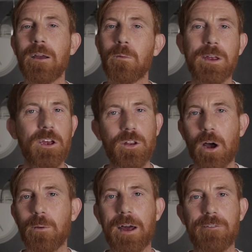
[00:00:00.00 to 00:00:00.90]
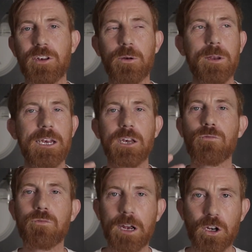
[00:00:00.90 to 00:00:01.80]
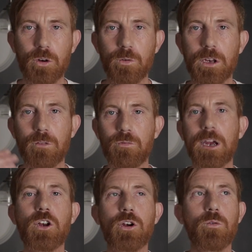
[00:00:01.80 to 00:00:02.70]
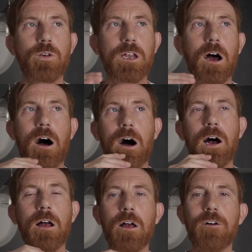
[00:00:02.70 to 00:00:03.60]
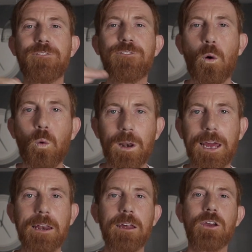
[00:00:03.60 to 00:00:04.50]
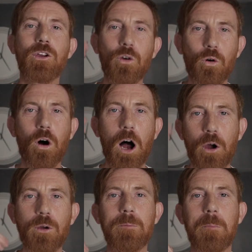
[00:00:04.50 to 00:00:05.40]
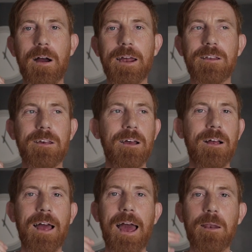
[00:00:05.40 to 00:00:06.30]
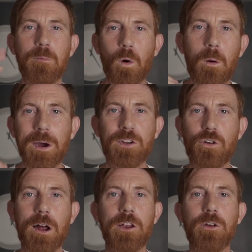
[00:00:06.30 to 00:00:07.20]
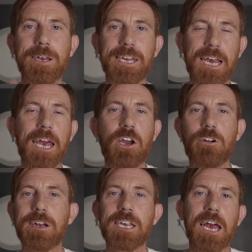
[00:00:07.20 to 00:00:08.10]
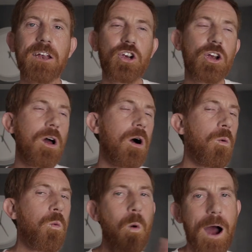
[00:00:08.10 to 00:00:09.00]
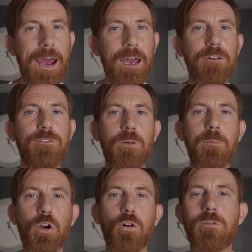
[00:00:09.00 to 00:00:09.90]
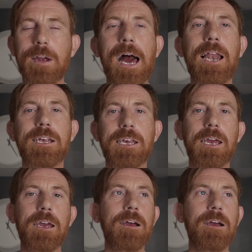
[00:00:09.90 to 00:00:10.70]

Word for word: When you don't have to, these are rituals, the rituals that are fooling your own mind. And what we're trying to do is take your attention away from your reality.